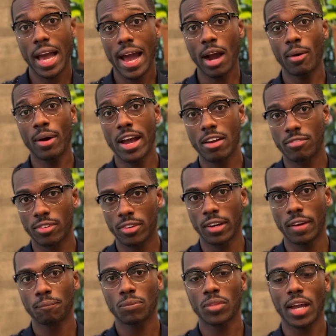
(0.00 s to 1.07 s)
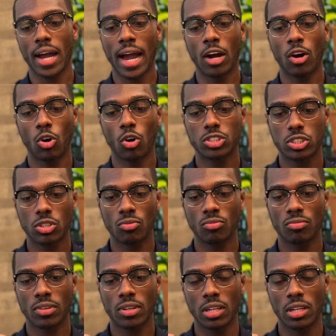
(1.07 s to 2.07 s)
However, I also